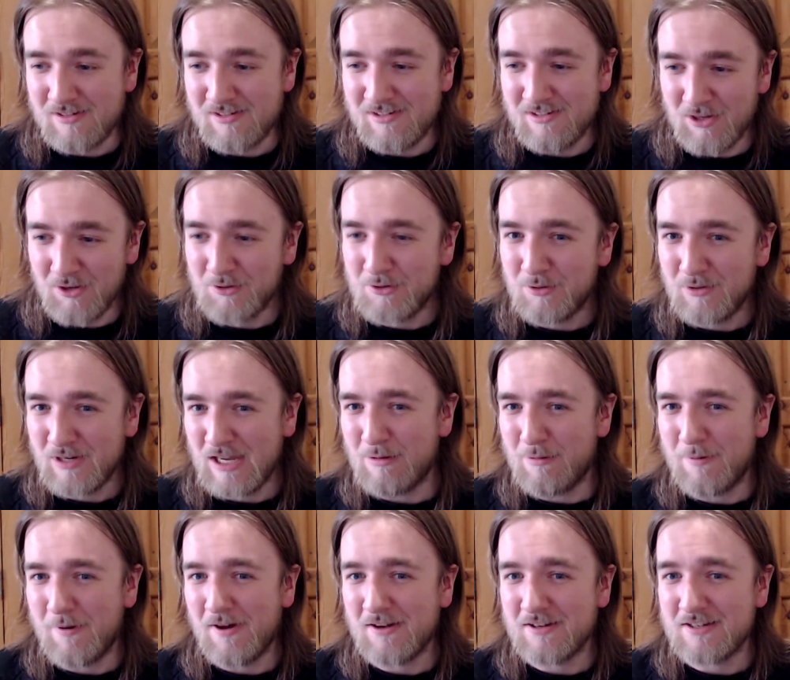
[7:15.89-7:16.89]
local Labour
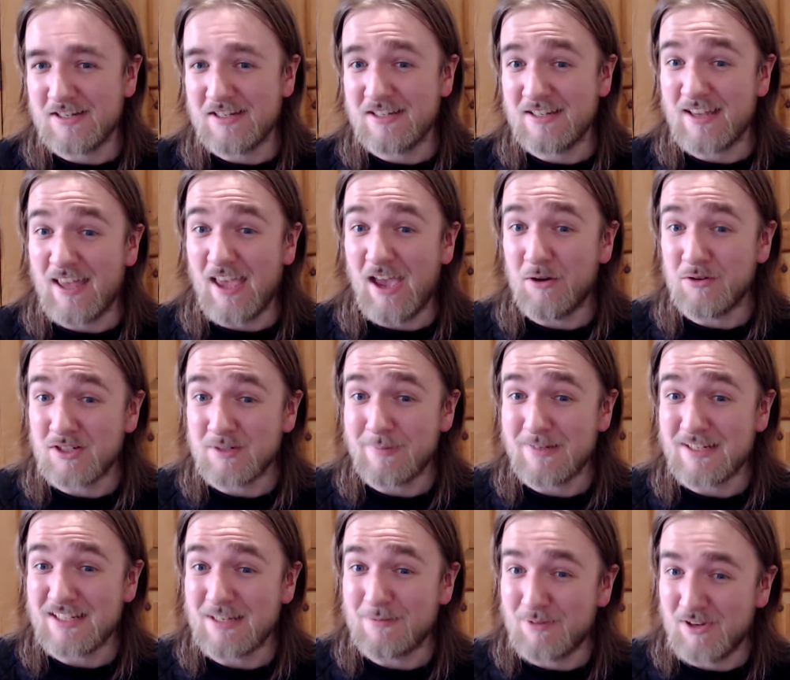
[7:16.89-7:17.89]
Party
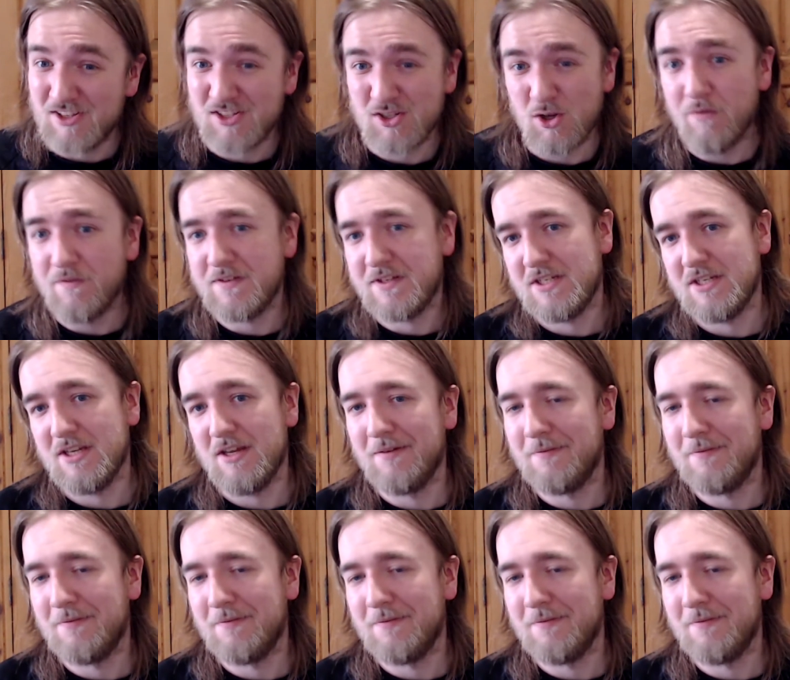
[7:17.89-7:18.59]
LGBT+ officer,